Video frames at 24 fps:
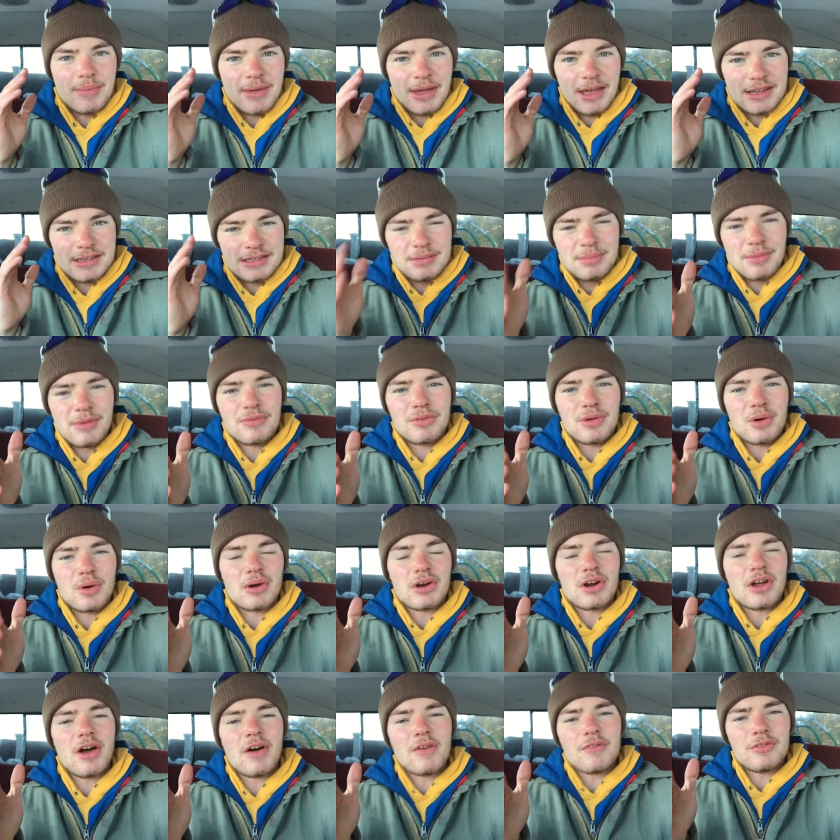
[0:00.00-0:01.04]
make some of you
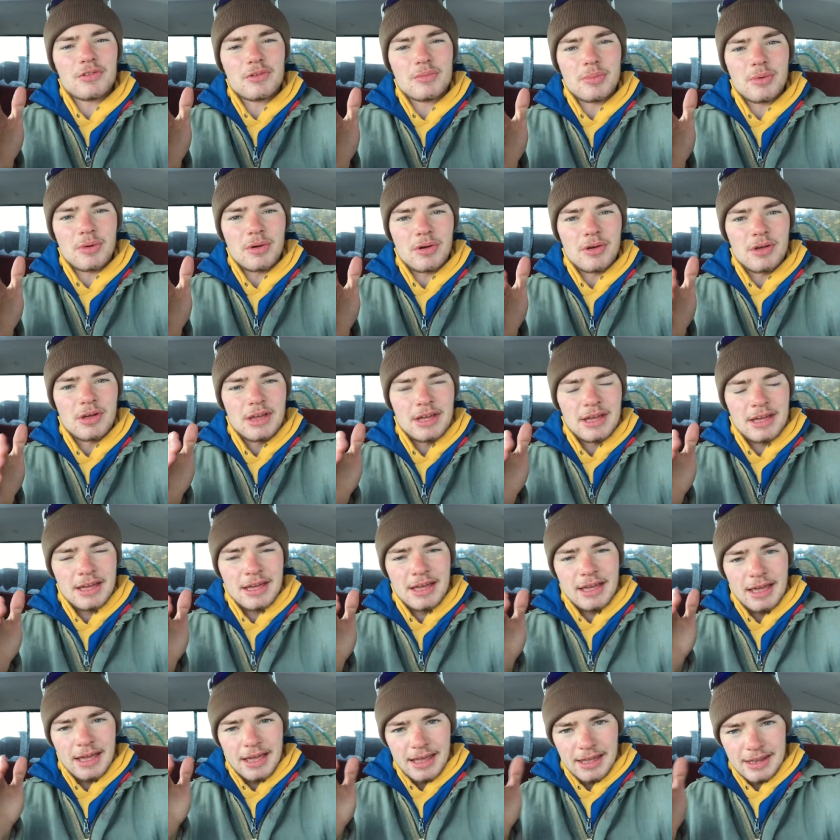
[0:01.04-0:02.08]
uncomfortable,
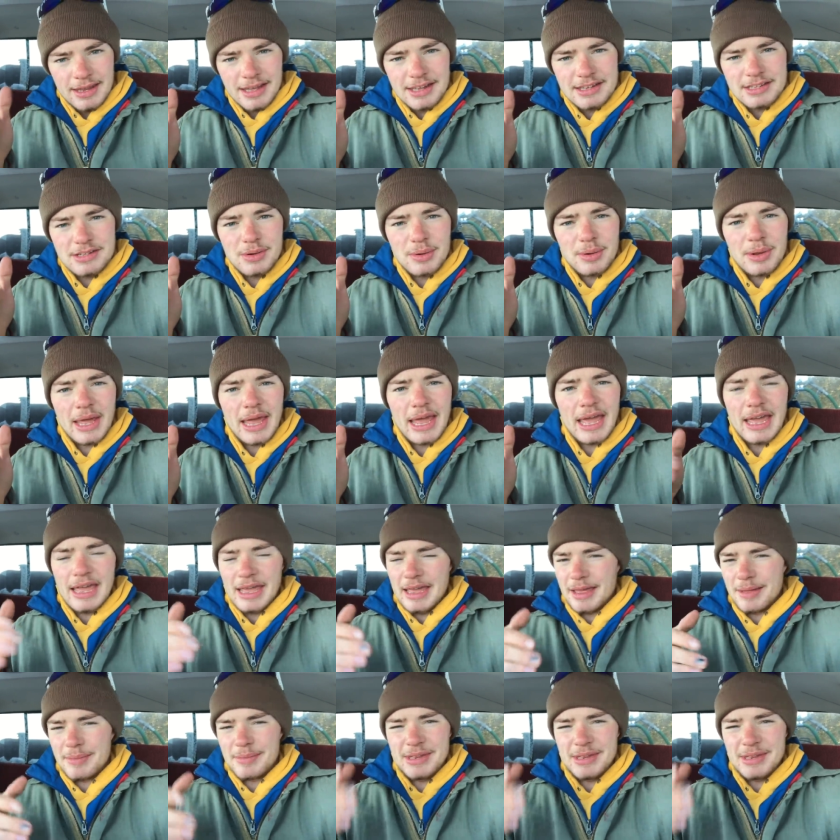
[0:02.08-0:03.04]
and that's okay.